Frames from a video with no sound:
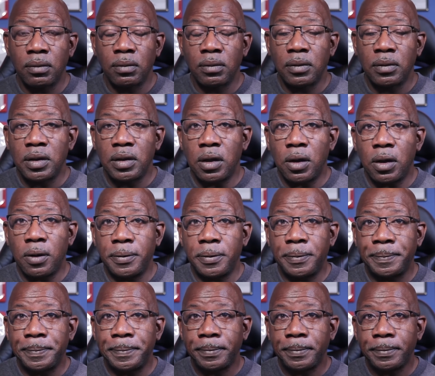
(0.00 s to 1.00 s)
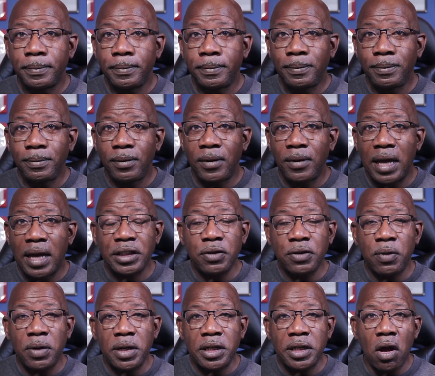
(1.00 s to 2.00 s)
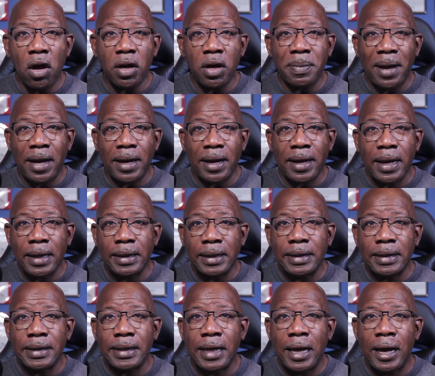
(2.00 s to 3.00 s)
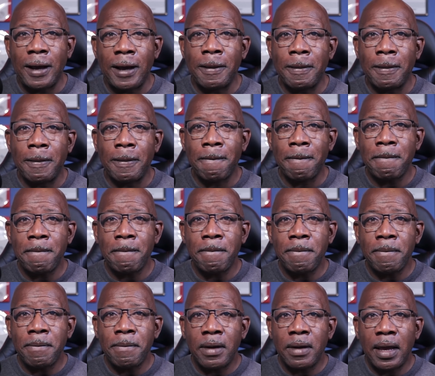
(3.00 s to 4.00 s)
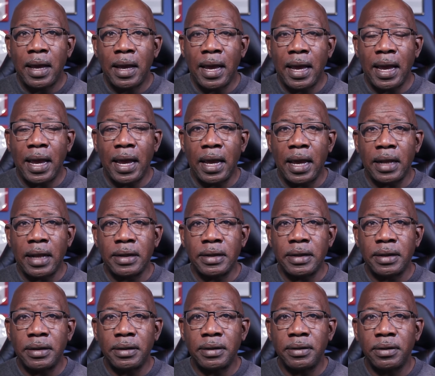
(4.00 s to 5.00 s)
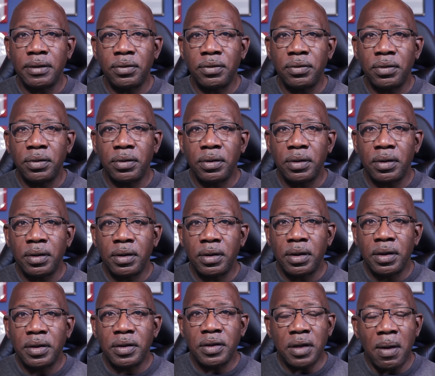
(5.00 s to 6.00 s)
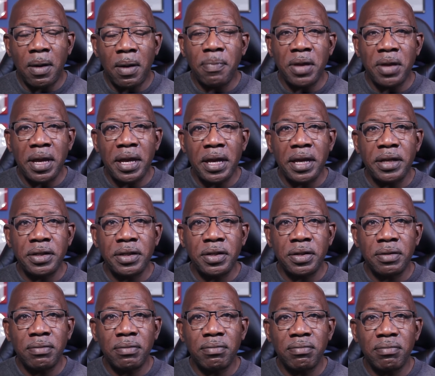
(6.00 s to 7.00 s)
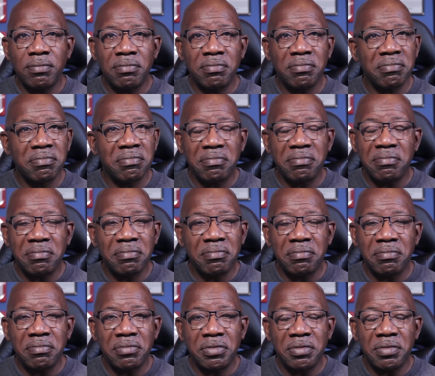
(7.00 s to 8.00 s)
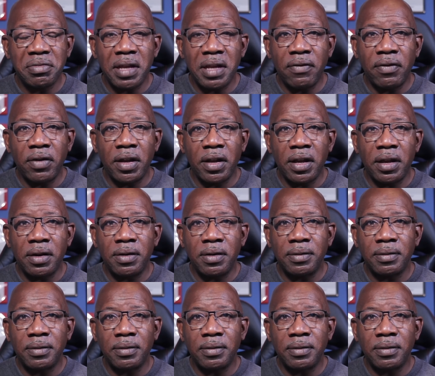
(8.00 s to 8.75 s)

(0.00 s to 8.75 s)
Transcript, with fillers: So, I just want to talk about healing today and some things never heal.